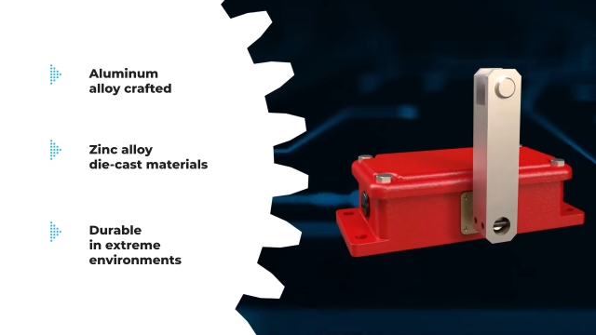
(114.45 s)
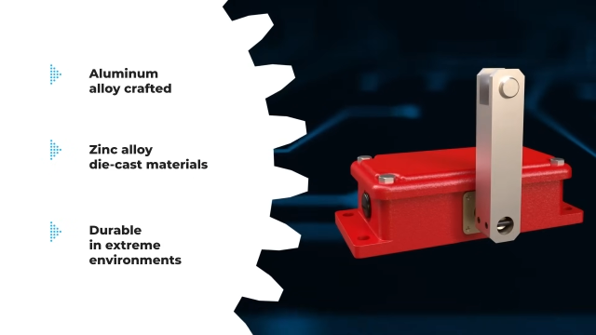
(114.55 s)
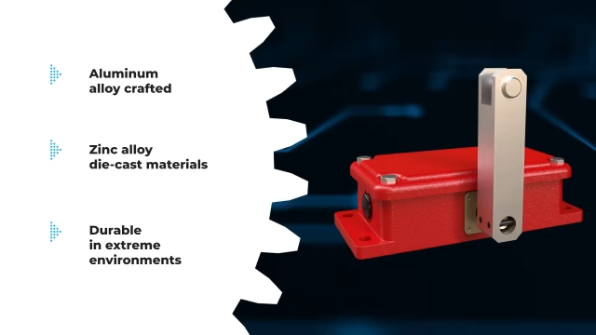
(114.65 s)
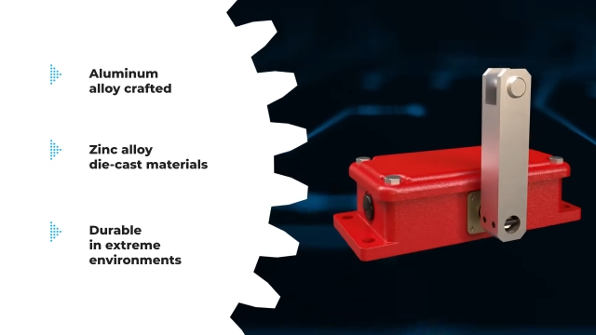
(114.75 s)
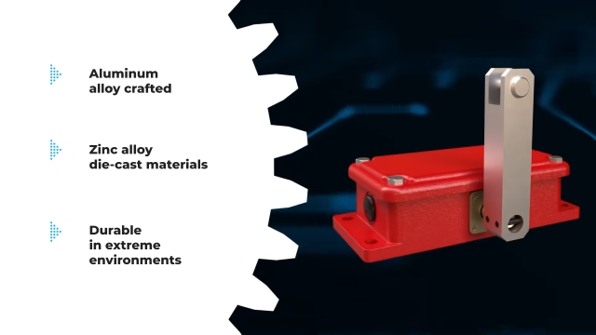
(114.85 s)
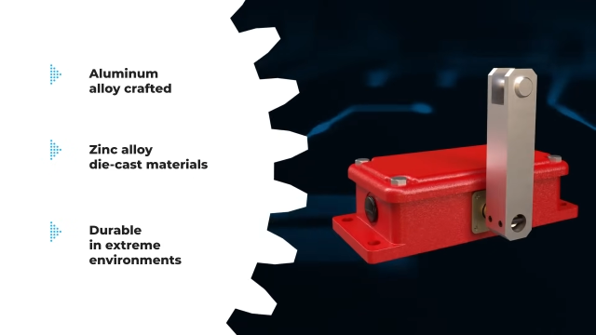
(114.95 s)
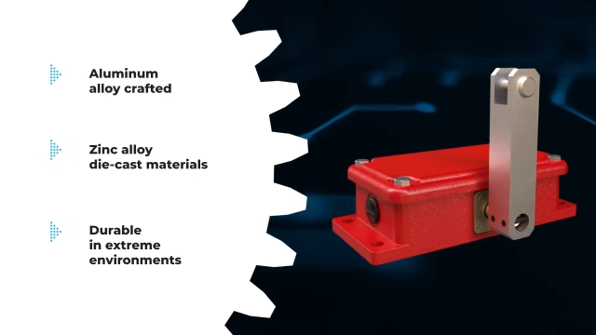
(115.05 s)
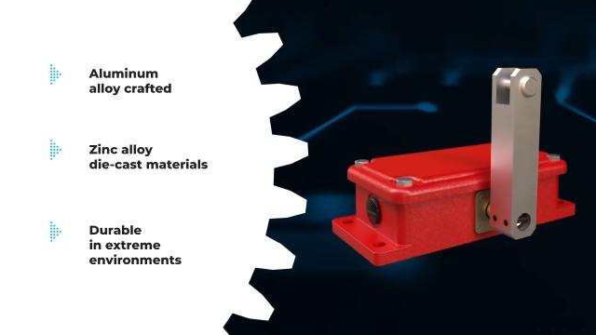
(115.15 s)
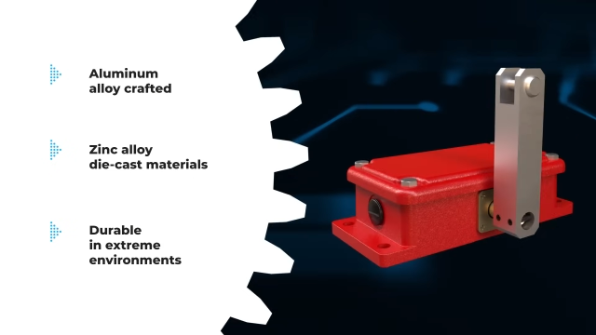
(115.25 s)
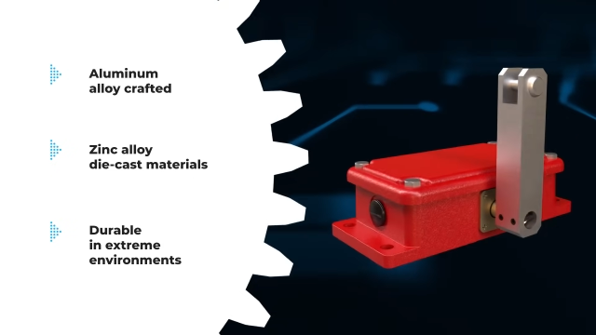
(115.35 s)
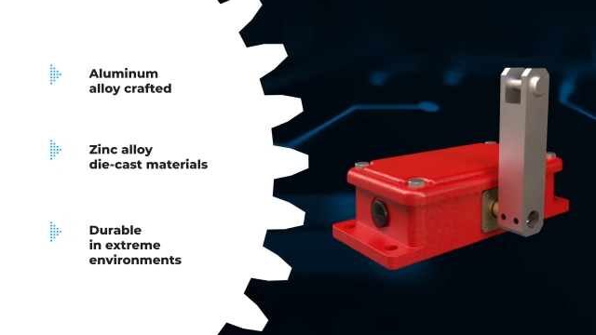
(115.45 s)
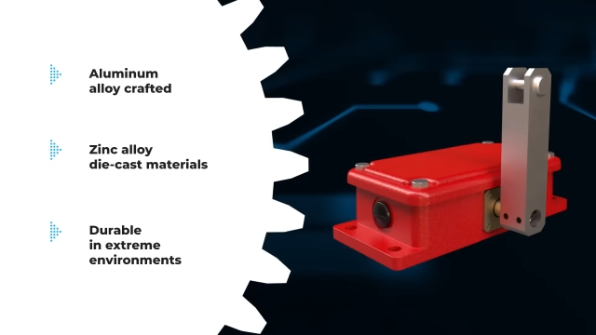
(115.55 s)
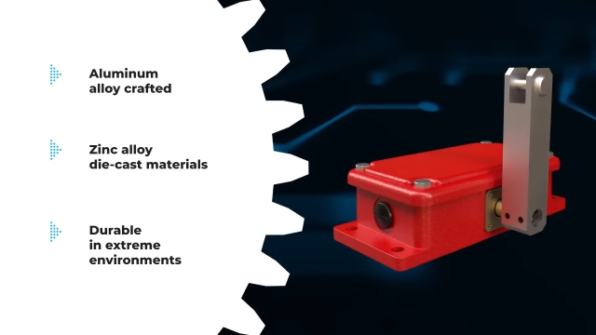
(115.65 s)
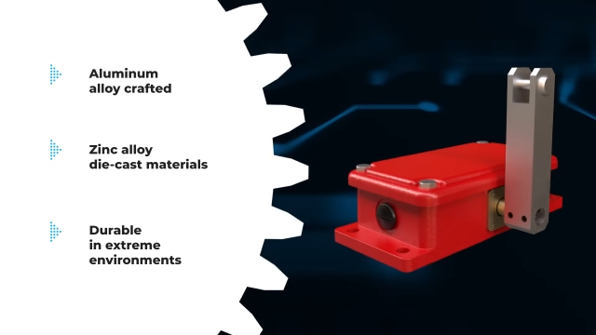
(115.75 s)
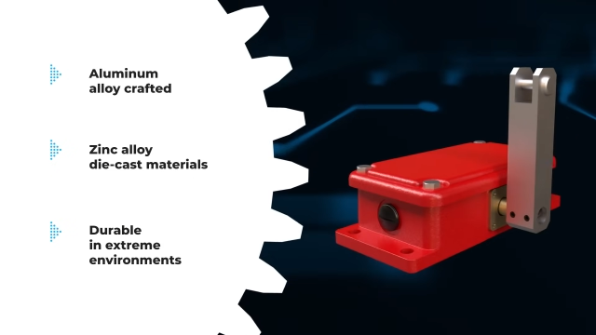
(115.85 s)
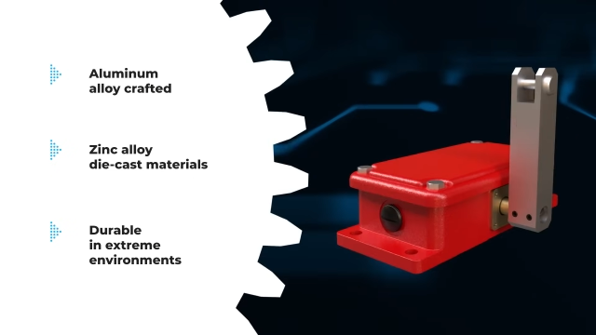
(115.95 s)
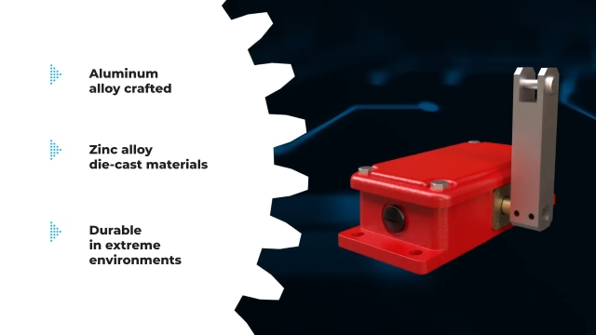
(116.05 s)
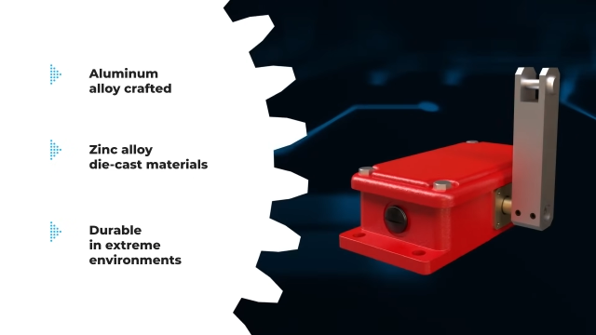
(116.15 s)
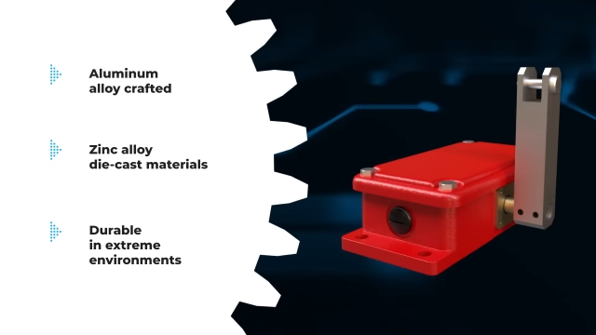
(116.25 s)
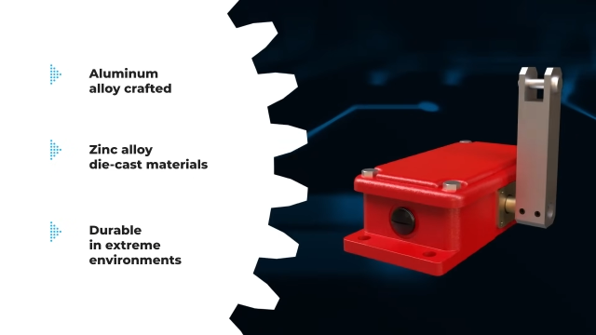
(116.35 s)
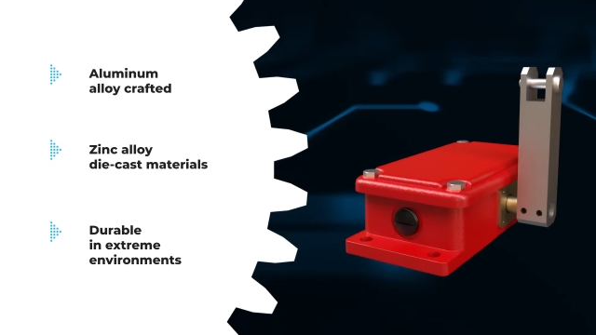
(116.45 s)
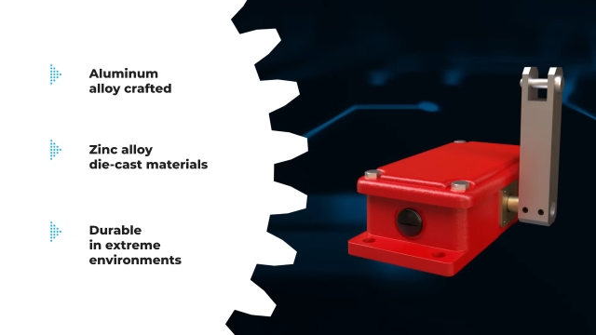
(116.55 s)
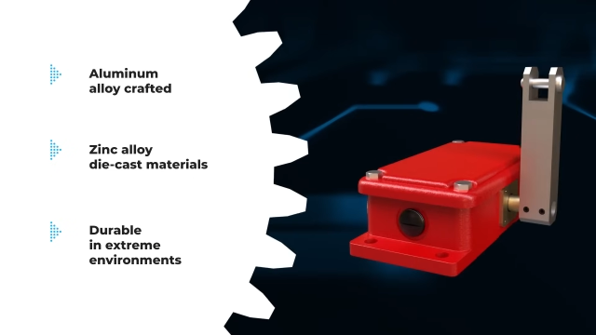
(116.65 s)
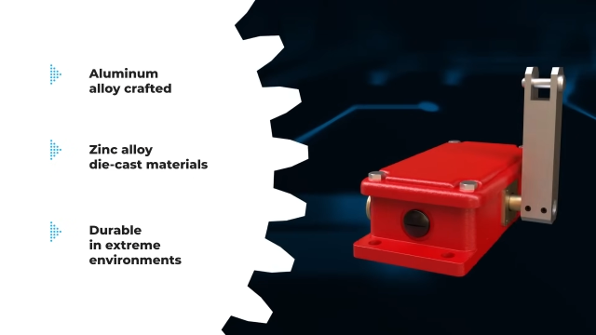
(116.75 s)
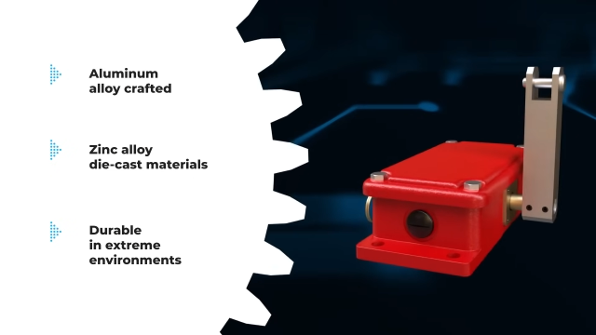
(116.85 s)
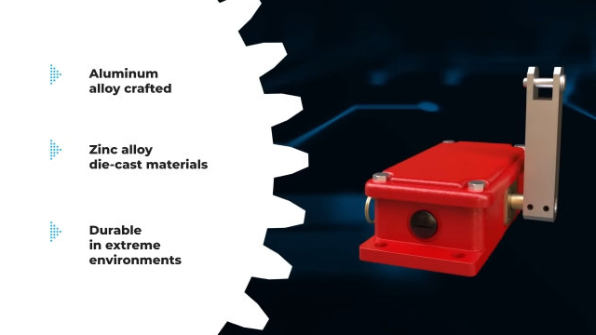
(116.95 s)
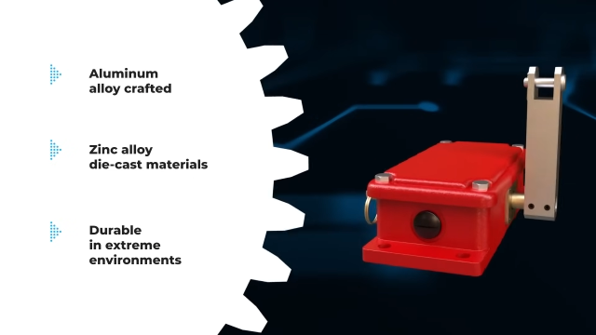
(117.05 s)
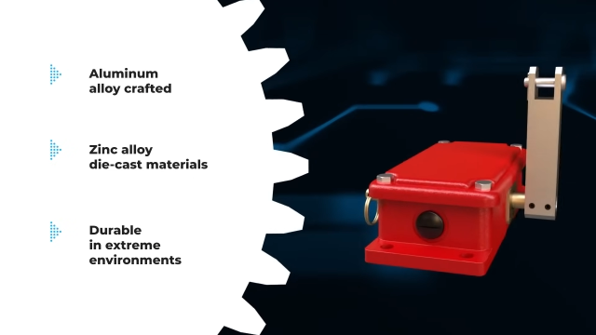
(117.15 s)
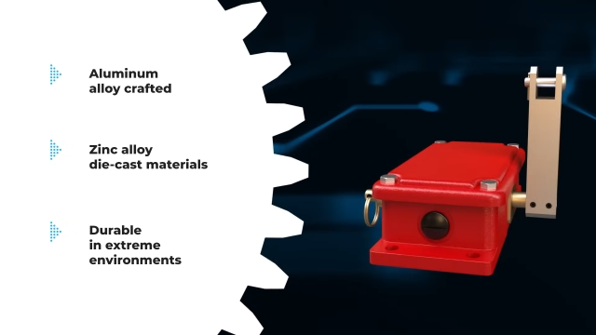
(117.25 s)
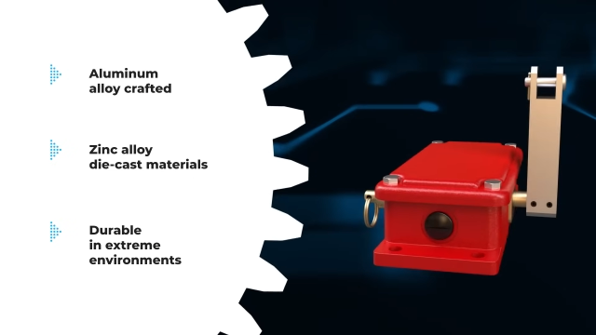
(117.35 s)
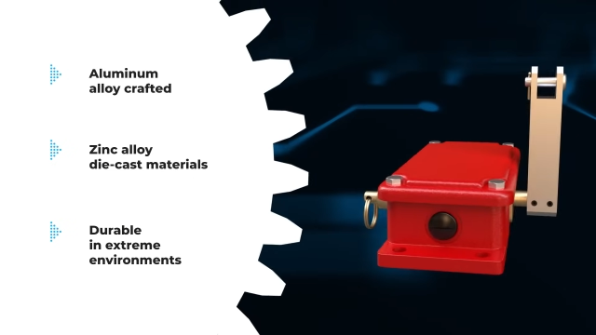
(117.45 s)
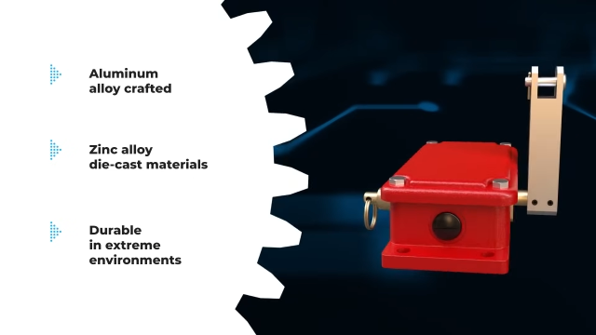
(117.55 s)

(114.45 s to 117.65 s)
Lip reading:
(no speaker visible)